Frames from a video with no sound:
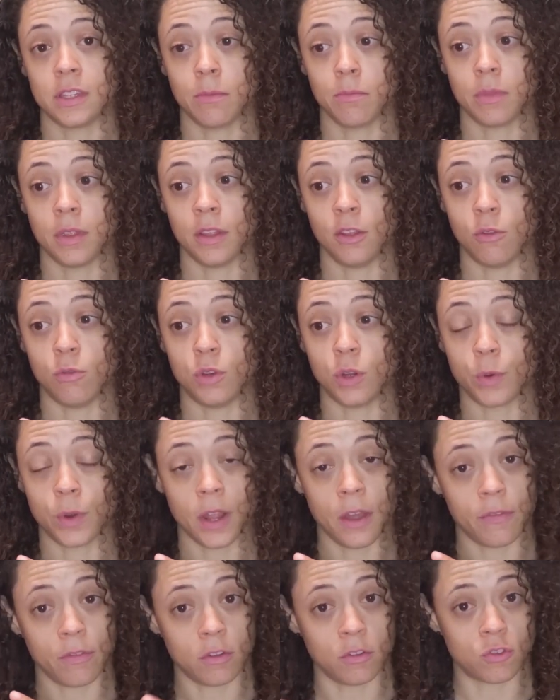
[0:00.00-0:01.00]
If it's something
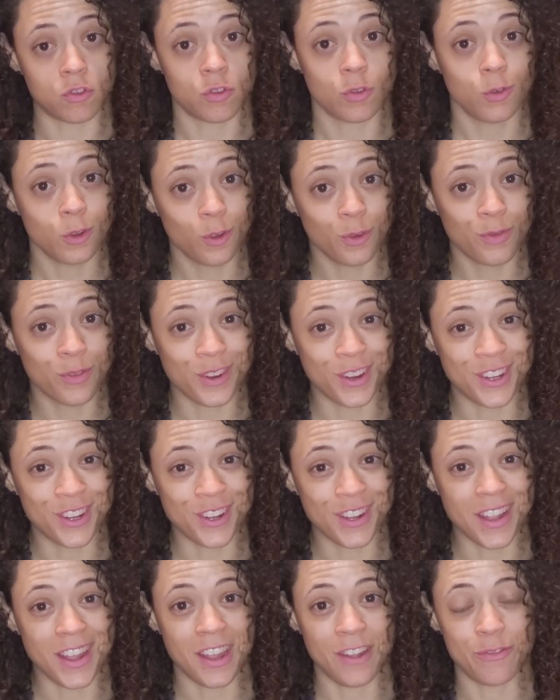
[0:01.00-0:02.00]
you don't have control
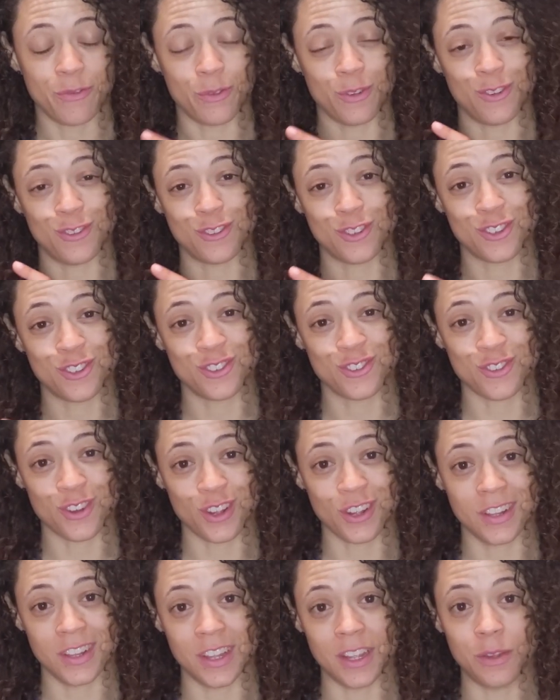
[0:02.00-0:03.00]
over in your life, or you're
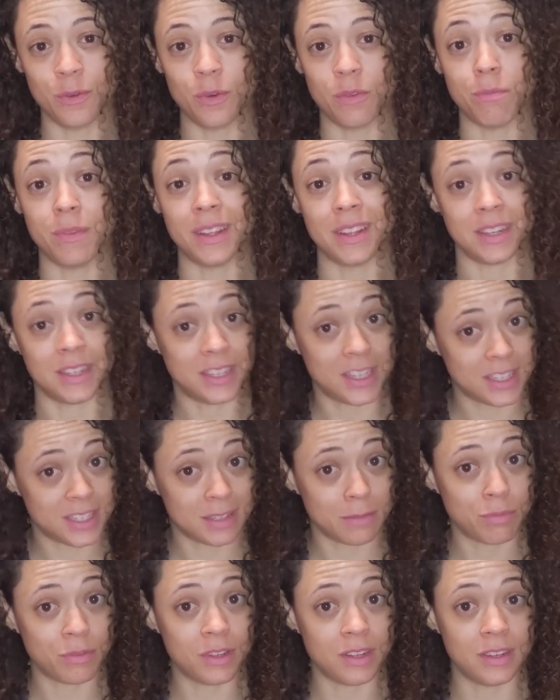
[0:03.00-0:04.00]
struggling with
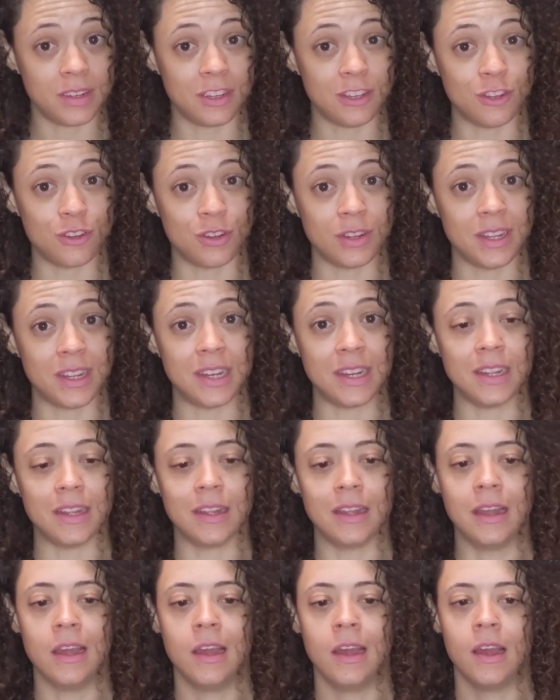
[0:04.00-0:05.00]
being disciplined in your
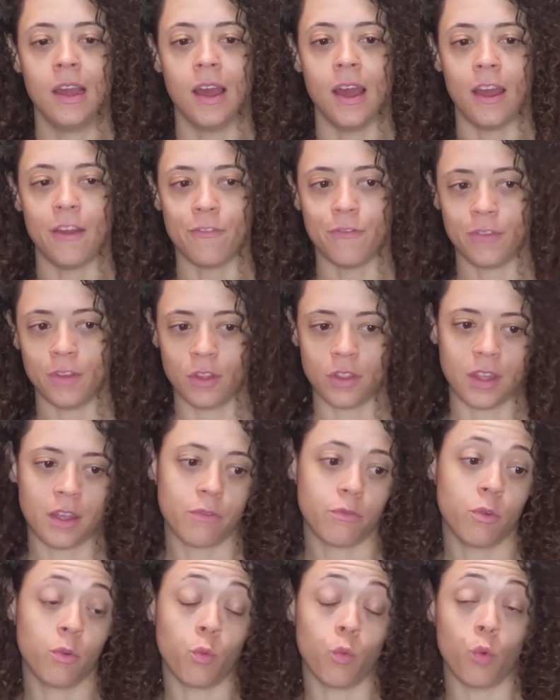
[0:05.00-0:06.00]
eating, I
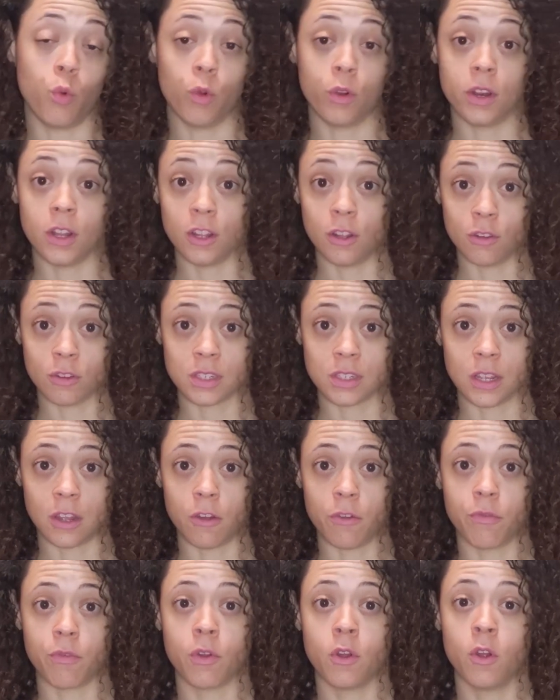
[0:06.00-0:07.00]
feel that rewarding
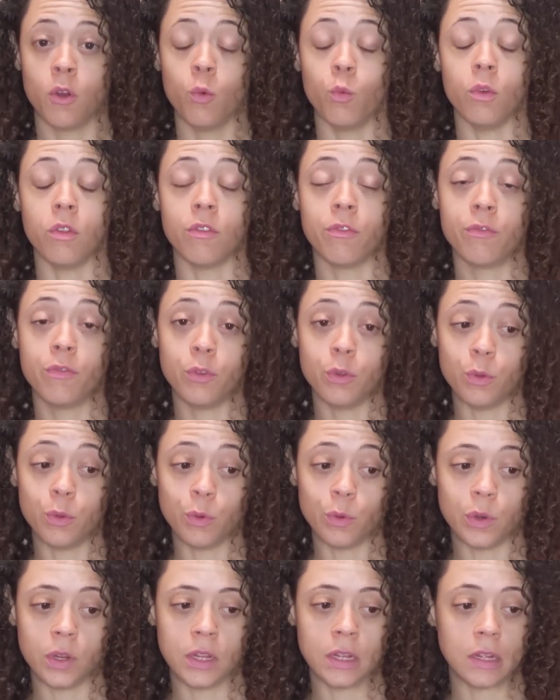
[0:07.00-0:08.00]
yourself with
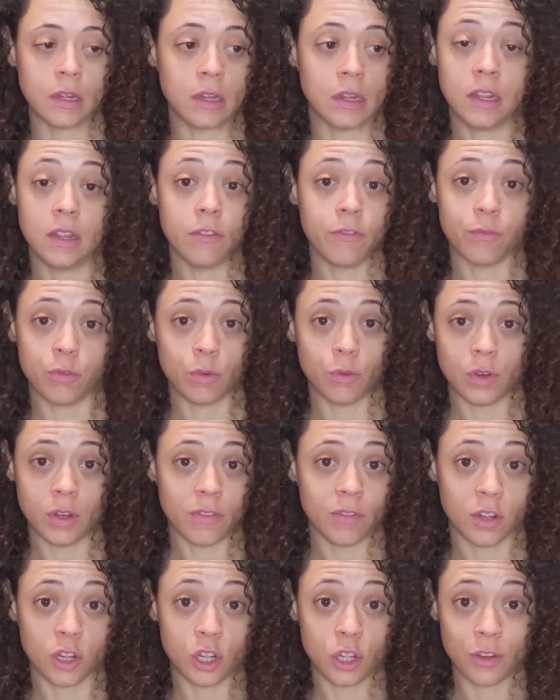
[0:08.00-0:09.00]
food, any
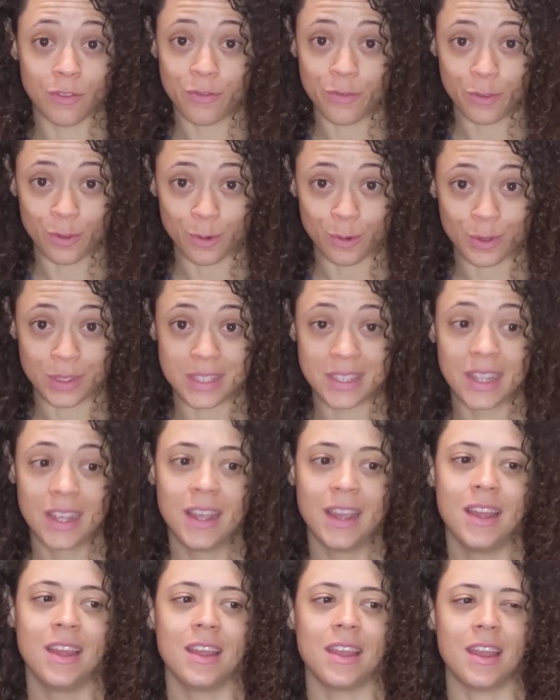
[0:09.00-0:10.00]
food, even good
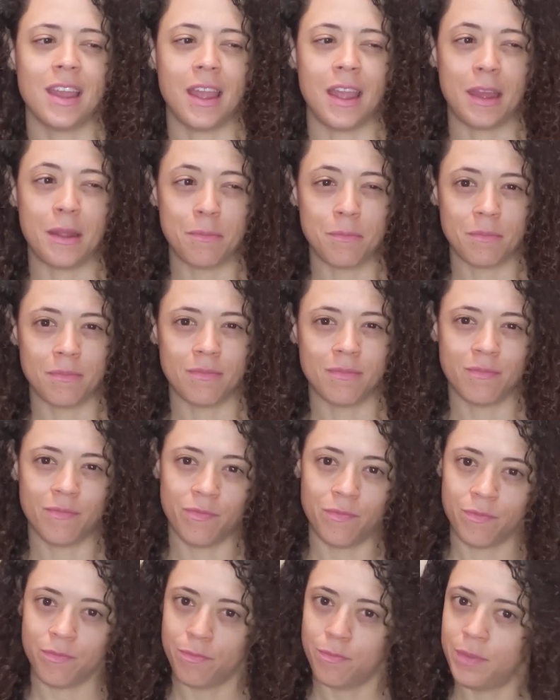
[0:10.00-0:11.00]
foods,
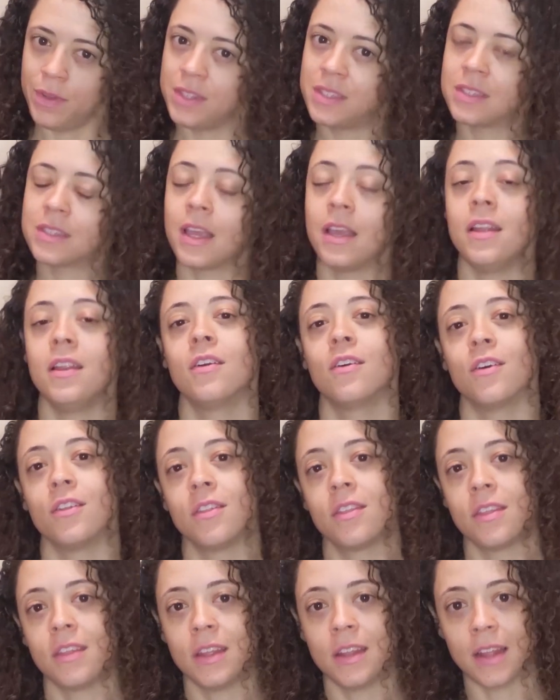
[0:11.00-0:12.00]
can be
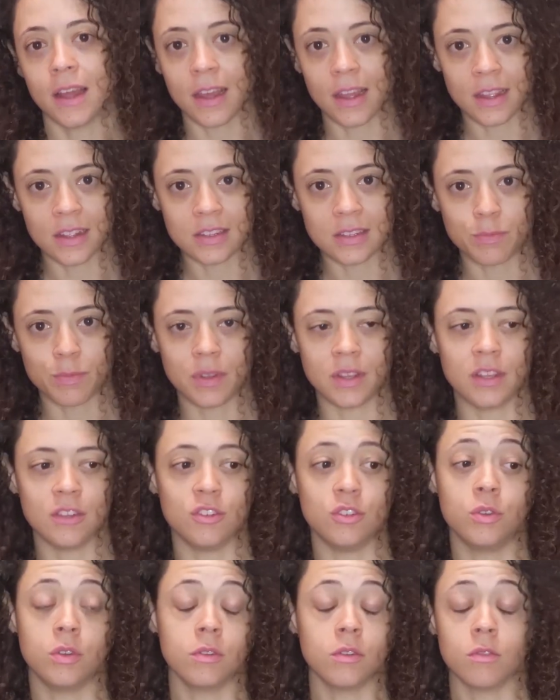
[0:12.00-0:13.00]
skating on thin
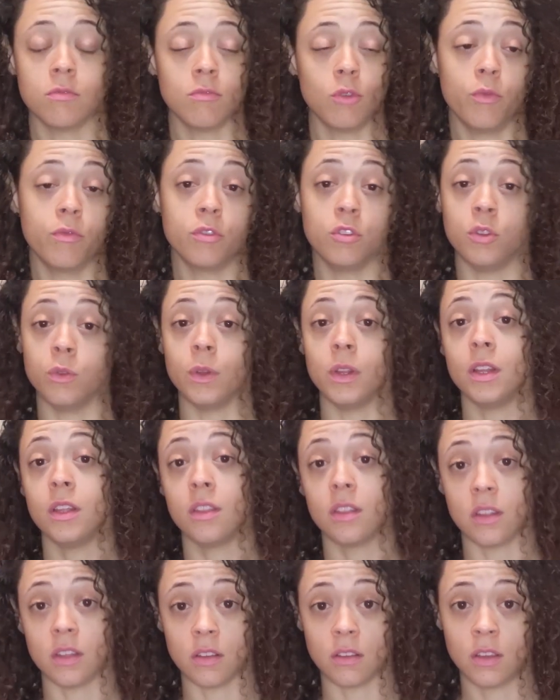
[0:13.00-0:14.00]
ice because you can
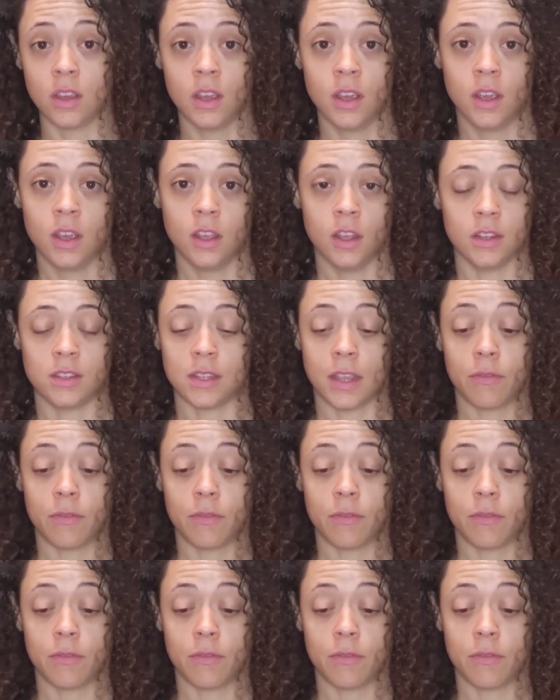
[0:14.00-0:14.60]
overdo anything.